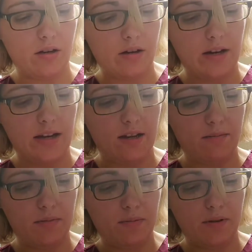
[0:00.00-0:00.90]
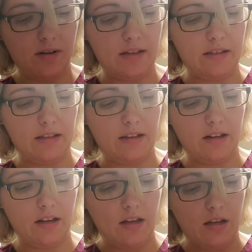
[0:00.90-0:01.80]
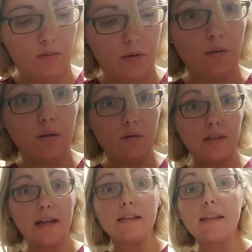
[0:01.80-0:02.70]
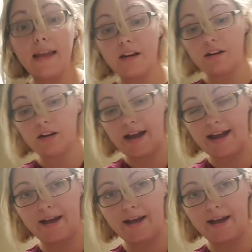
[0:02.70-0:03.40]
grams per deciliter. We will use that later